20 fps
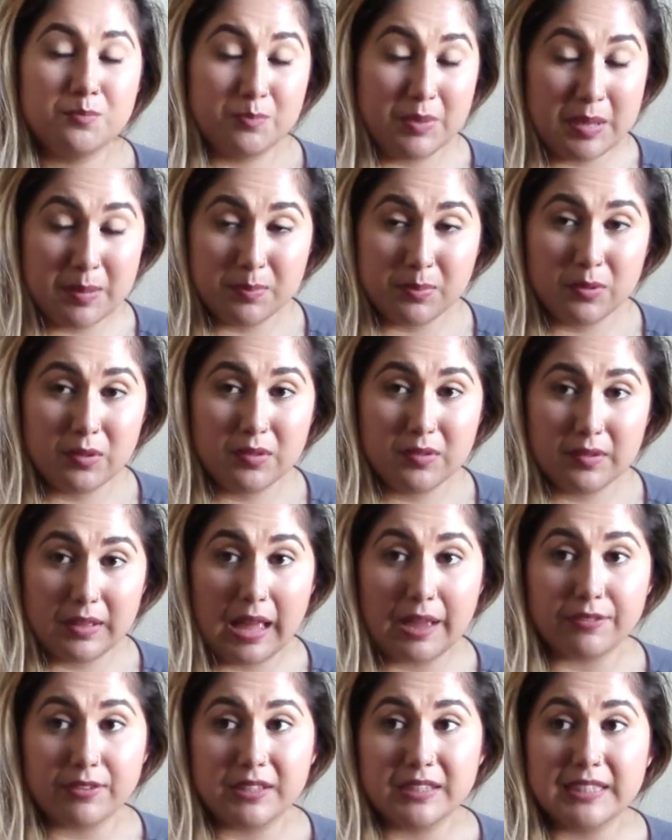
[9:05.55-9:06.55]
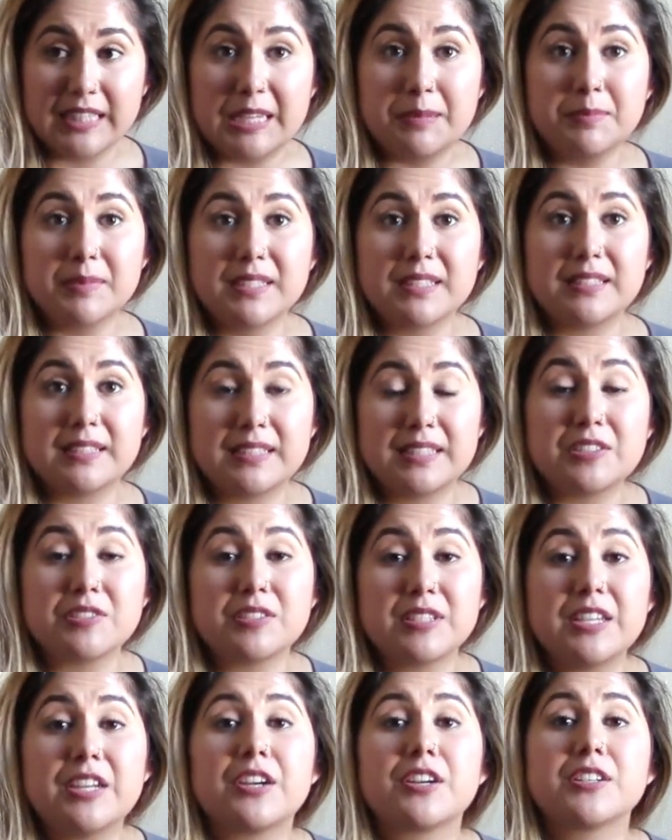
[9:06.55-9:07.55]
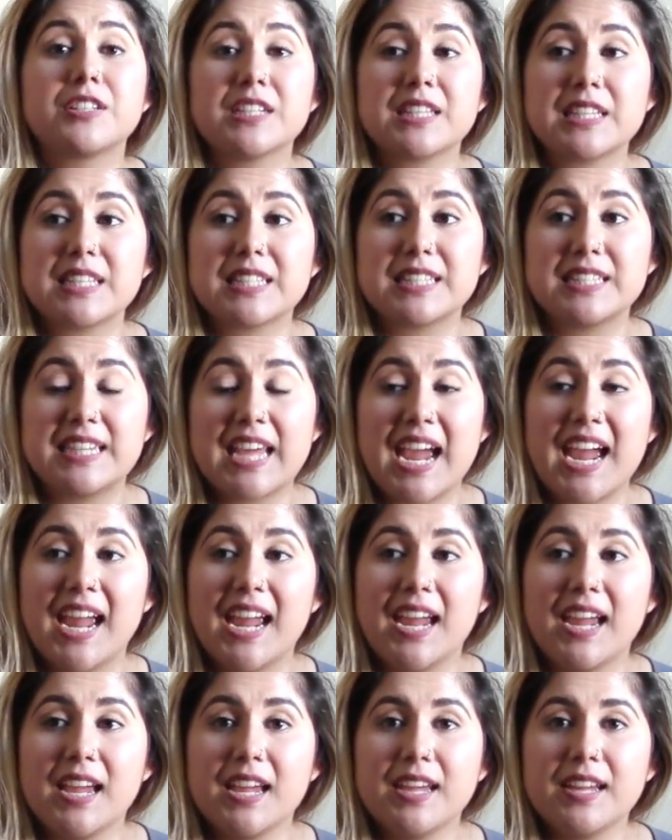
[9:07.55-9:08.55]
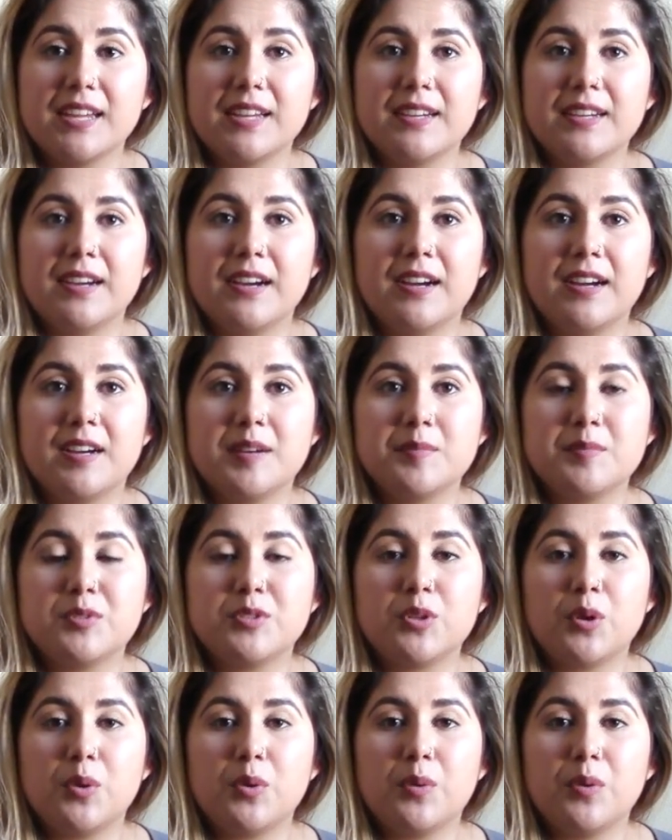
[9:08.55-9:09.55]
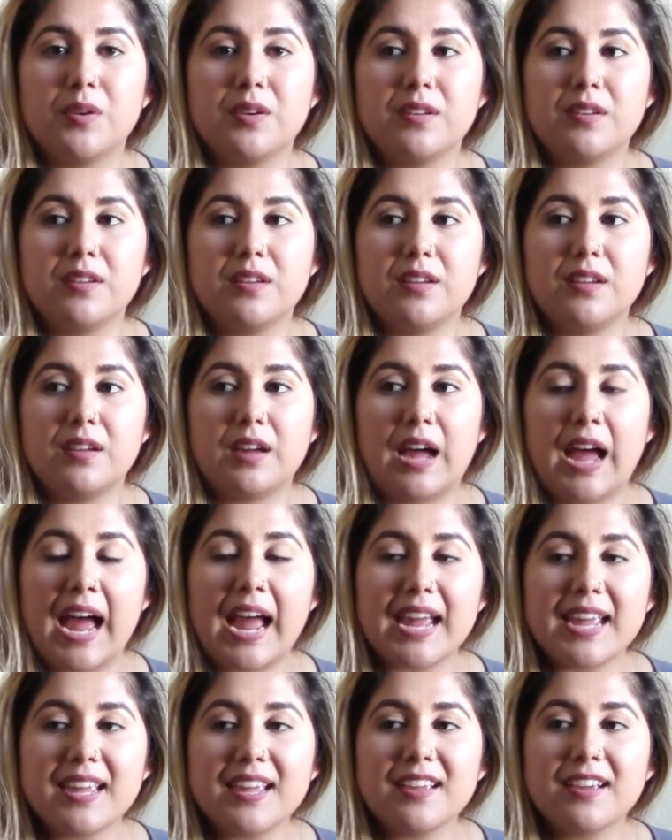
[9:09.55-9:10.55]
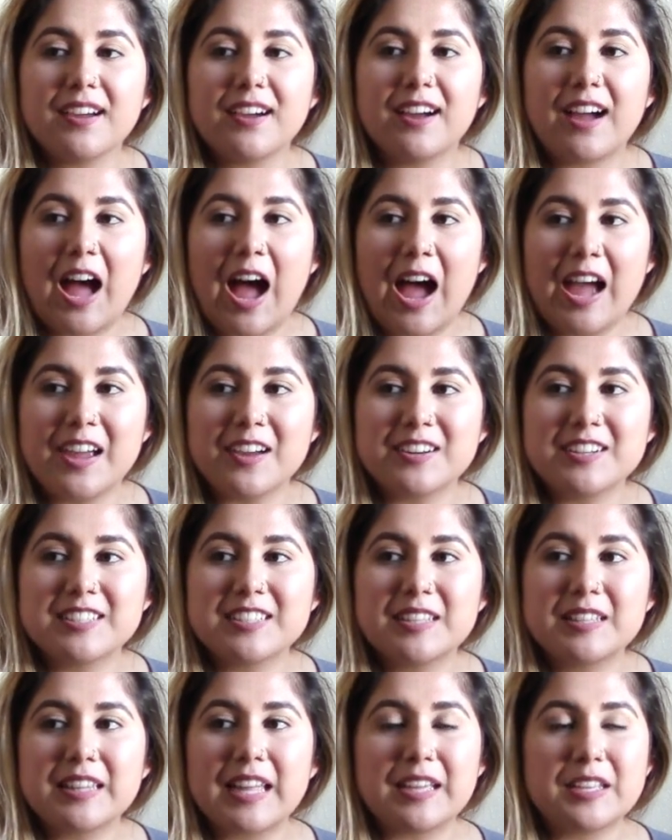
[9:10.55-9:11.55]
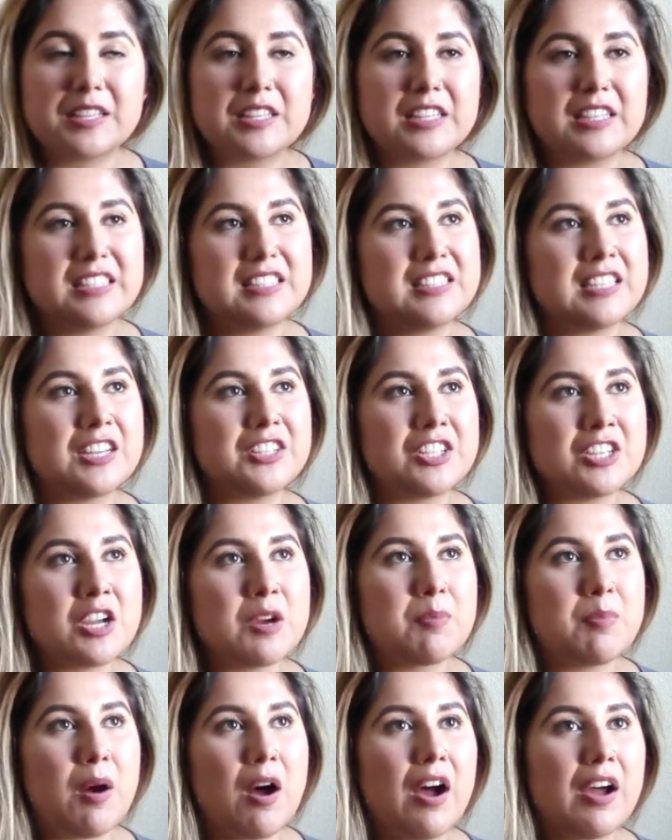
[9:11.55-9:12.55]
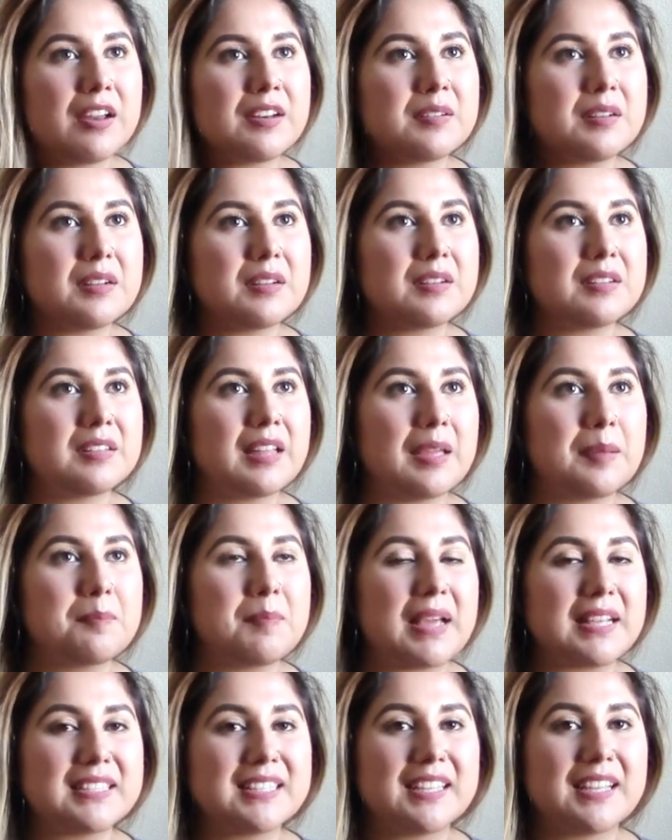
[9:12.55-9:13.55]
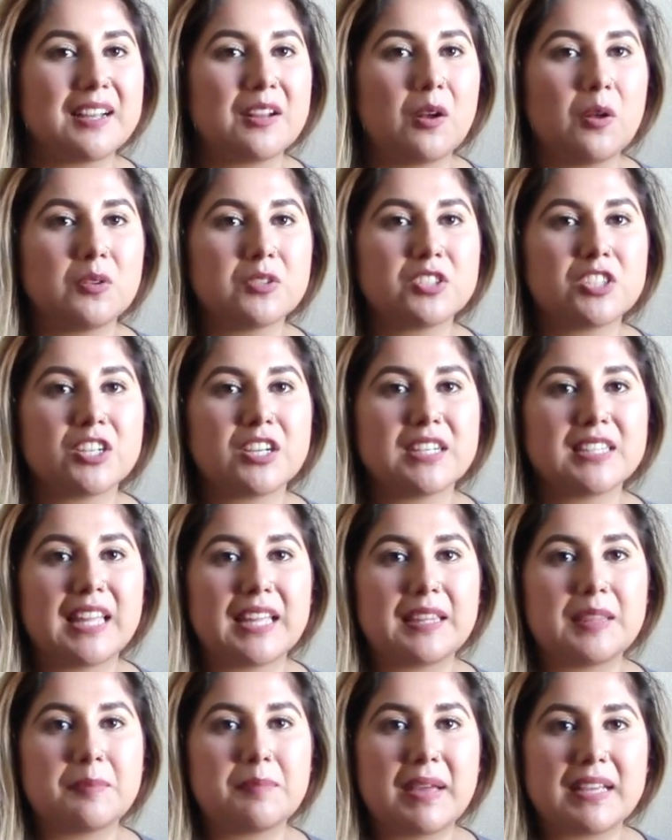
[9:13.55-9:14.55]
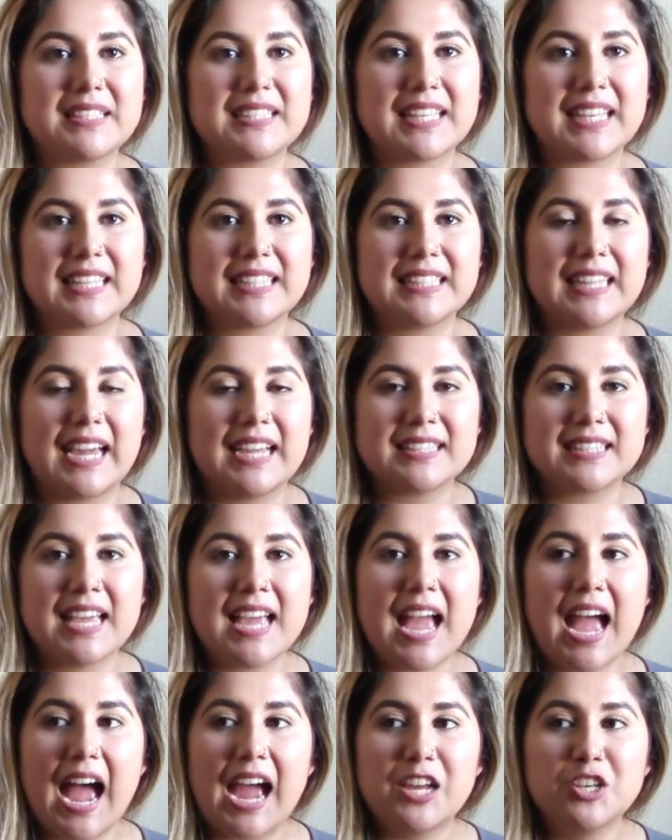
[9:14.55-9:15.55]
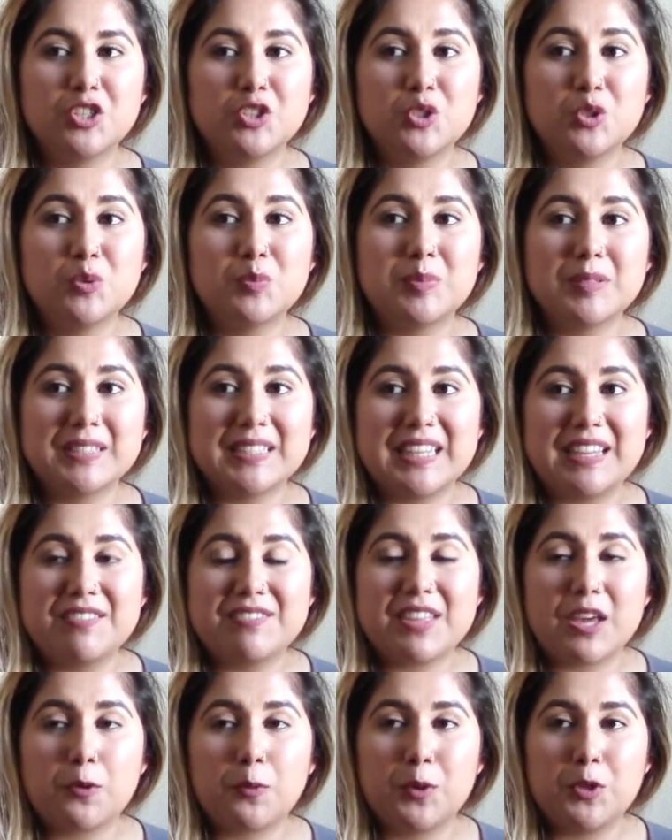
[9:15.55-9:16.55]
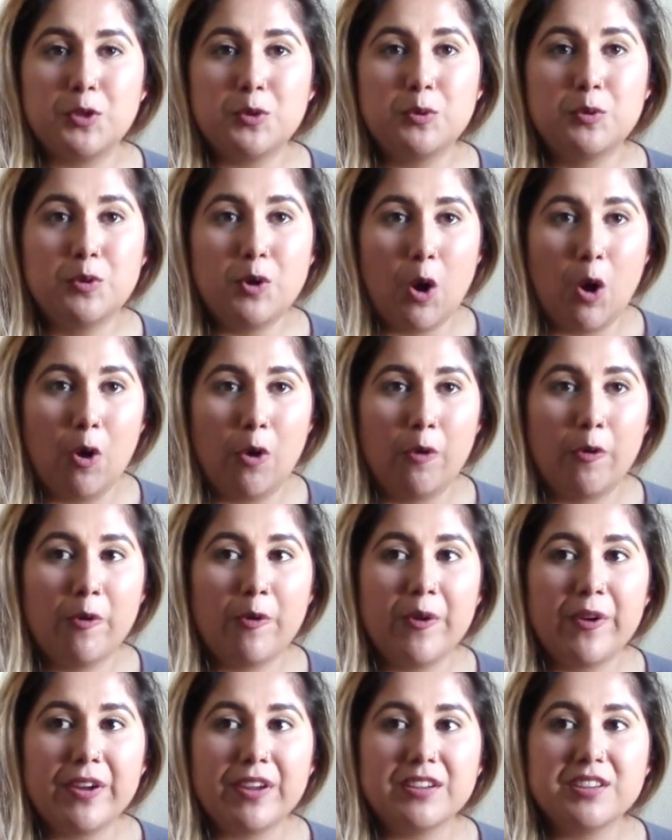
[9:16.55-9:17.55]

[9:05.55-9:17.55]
people have claimed to still see her to this day. So I honestly, like, touching upon like Mexican culture and like the Mexican lands, I do believe that when you go